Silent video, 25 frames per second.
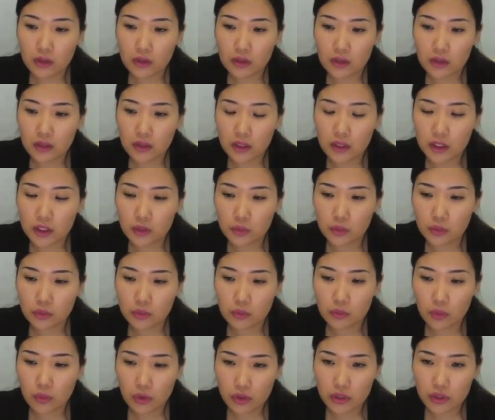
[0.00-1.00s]
it will
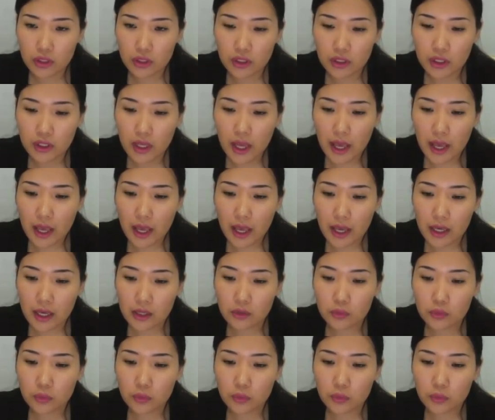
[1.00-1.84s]
work, and